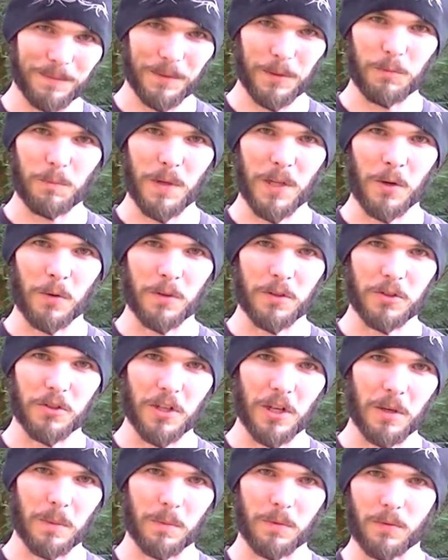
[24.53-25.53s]
You've been on the
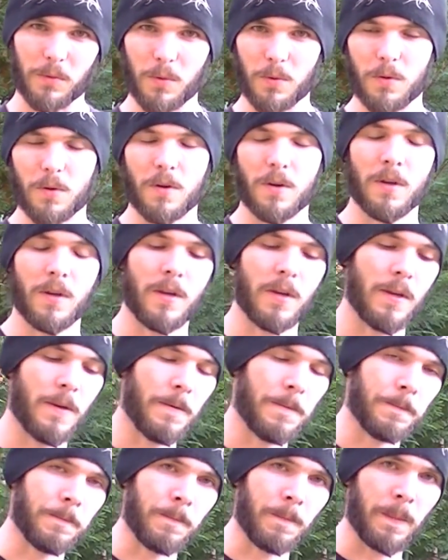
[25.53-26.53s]
channel before.
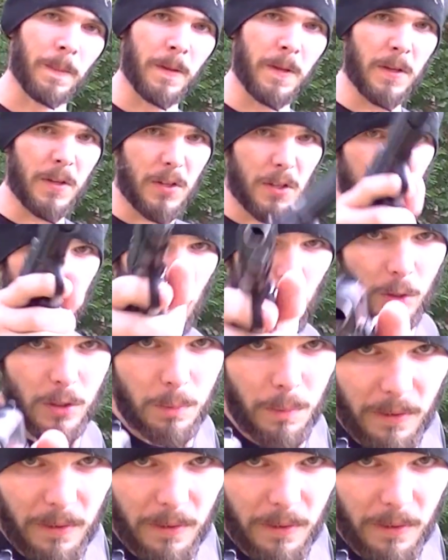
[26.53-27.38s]
You know it's my